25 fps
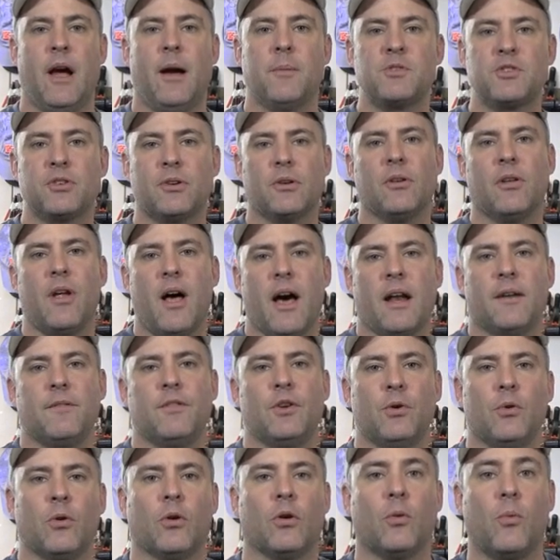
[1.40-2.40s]
Now, I'm sure a
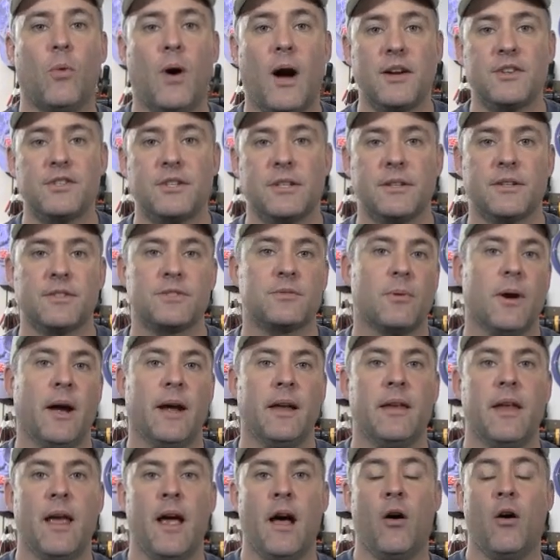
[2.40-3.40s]
lot of you who are watching
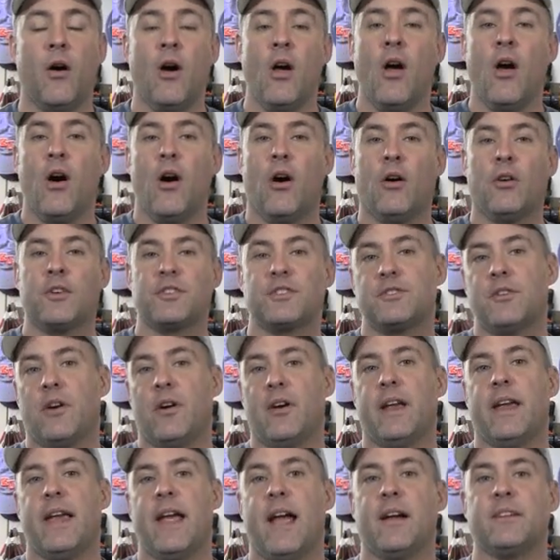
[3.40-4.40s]
this right now are
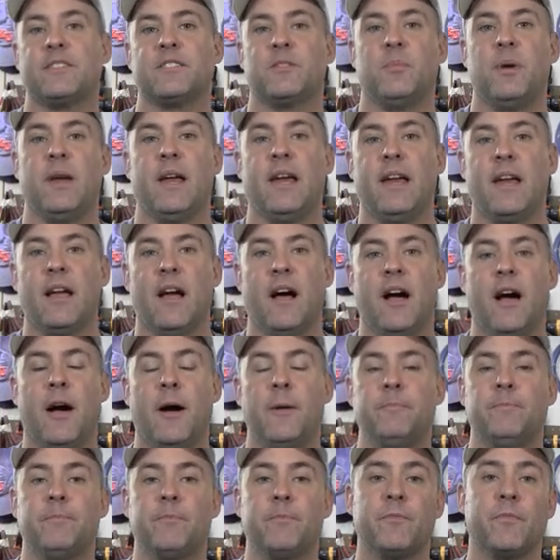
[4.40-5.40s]
starting out to be
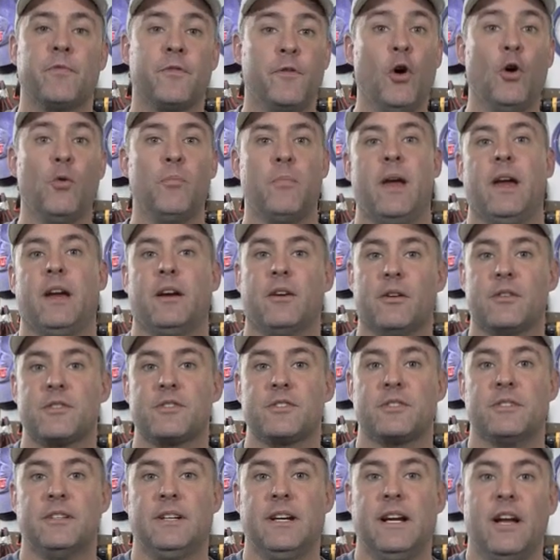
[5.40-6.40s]

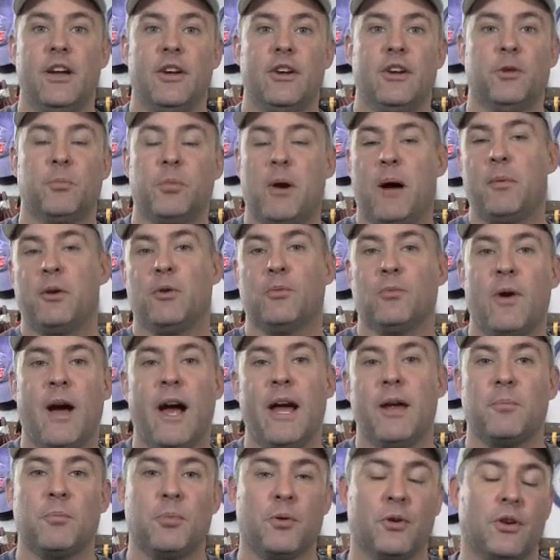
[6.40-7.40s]
filmmakers. You probably
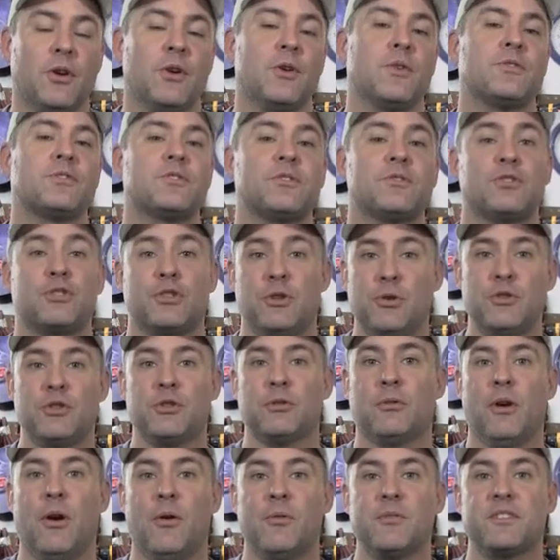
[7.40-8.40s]
write, produce,
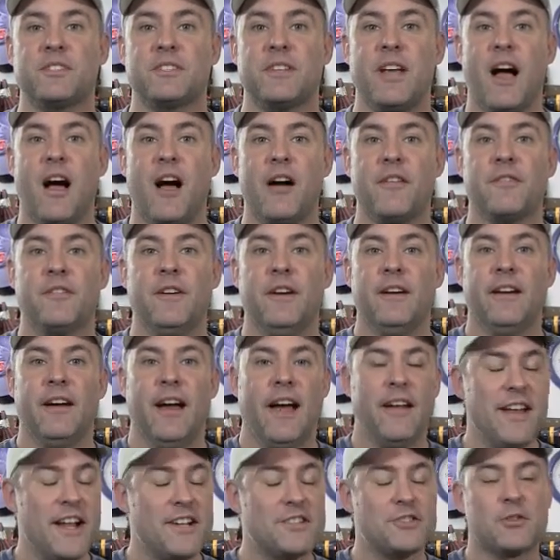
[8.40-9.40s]
shoot your own stuff,
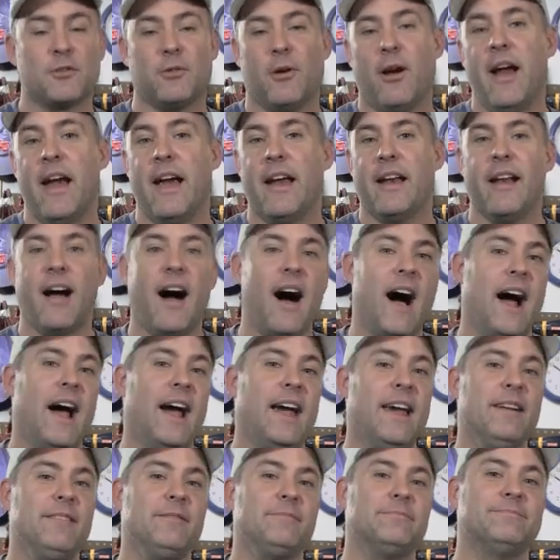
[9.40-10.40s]
and that's great.
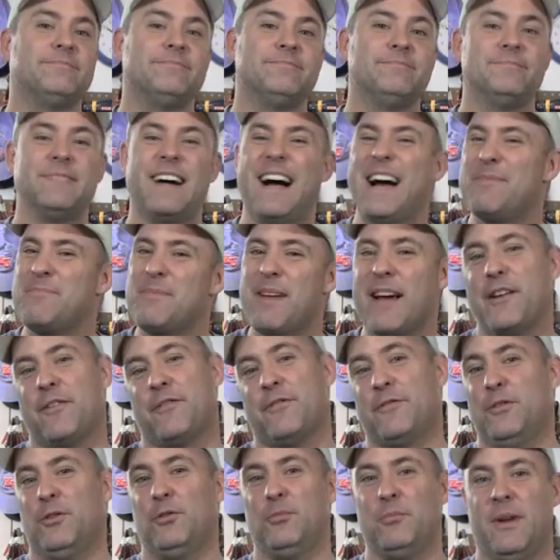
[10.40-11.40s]
I'm
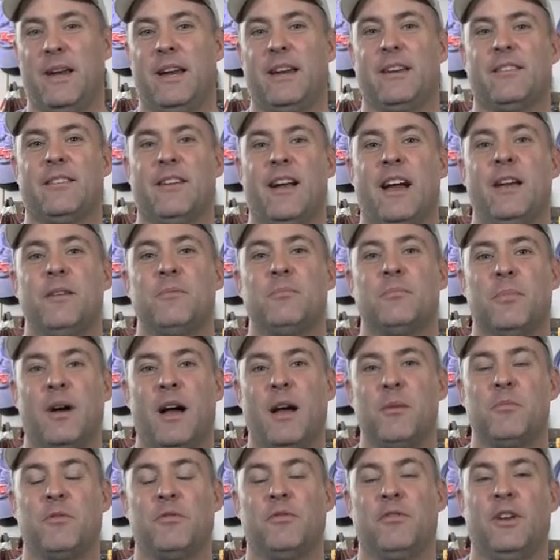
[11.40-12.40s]
not a filmmaker.
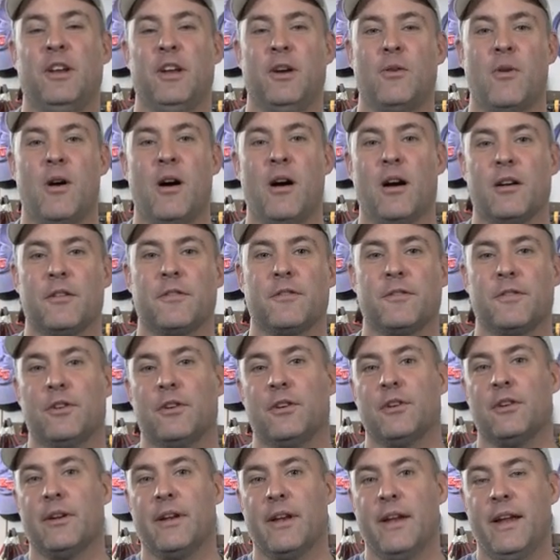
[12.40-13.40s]
I'm a
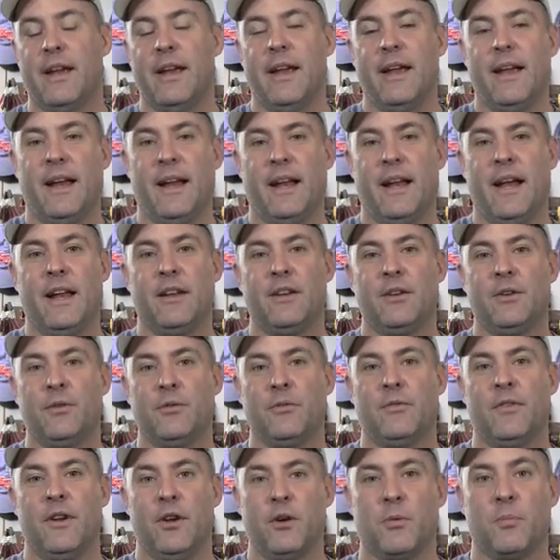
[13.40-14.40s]
videographer, and I
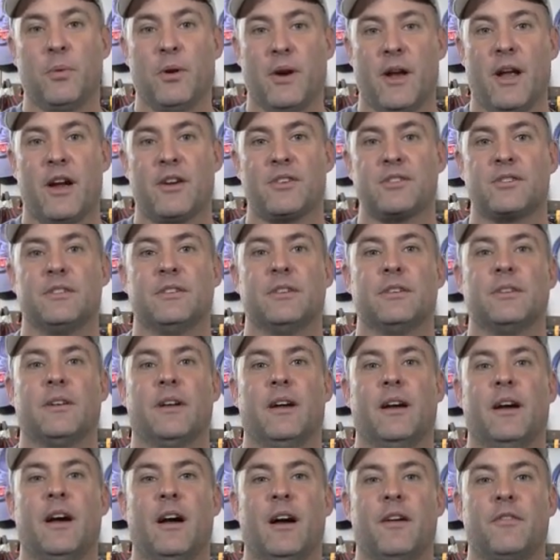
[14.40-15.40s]
do video
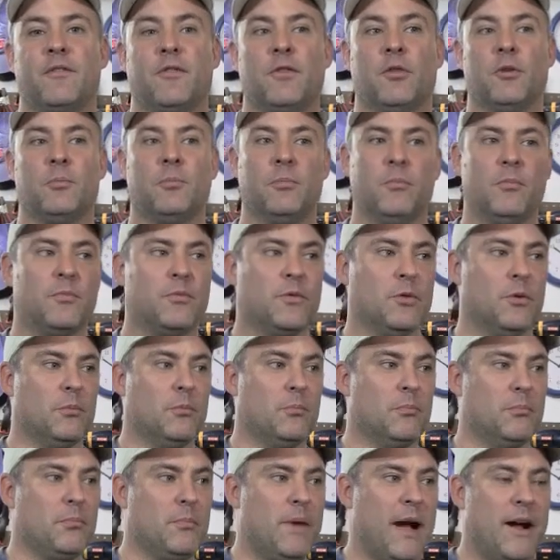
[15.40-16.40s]
production
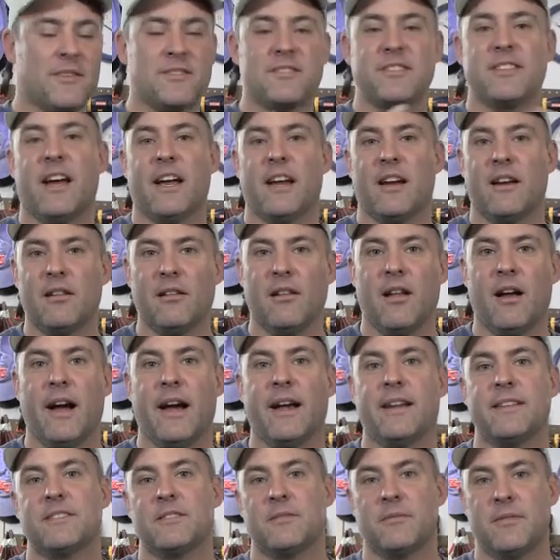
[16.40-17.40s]
for outside
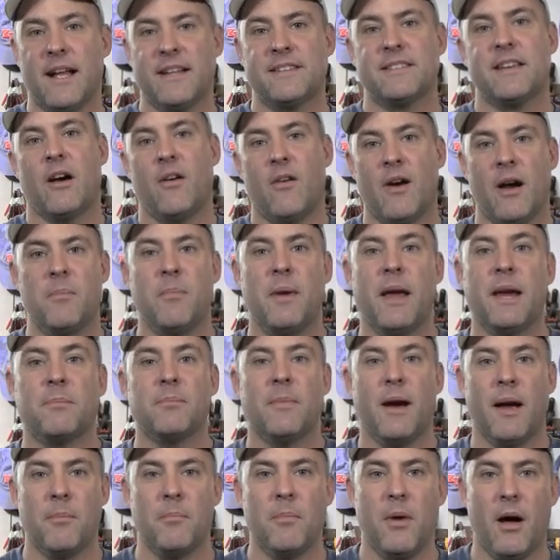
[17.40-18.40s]
clients. That's how I
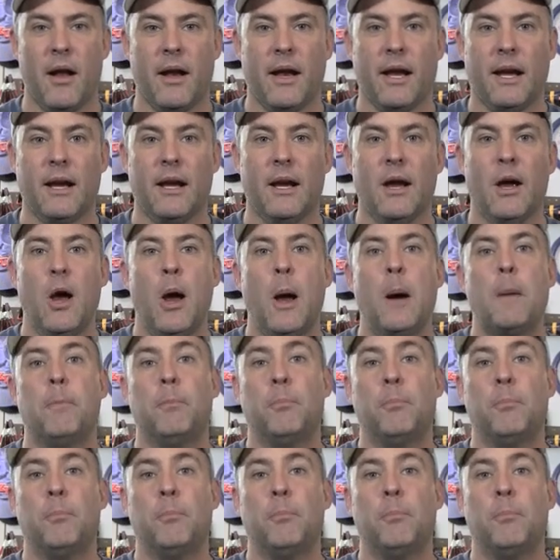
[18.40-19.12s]
make my money.